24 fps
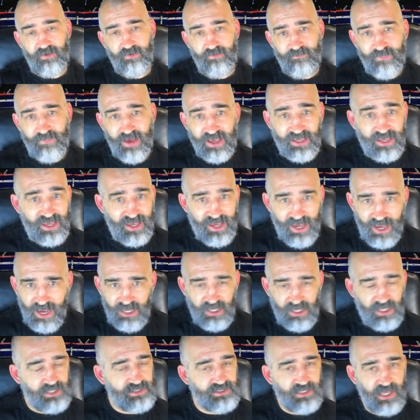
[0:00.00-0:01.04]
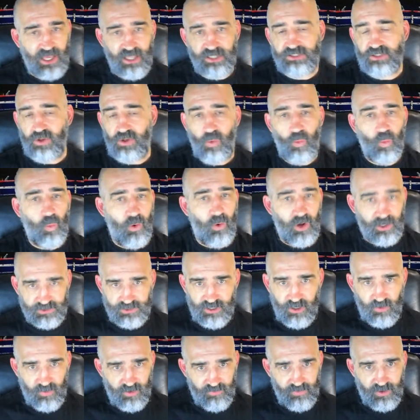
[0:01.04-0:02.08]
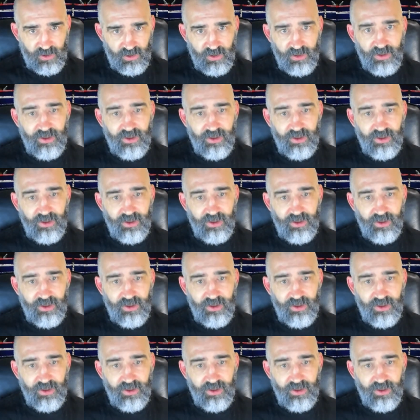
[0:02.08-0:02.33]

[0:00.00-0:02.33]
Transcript: making any sense whatsoever.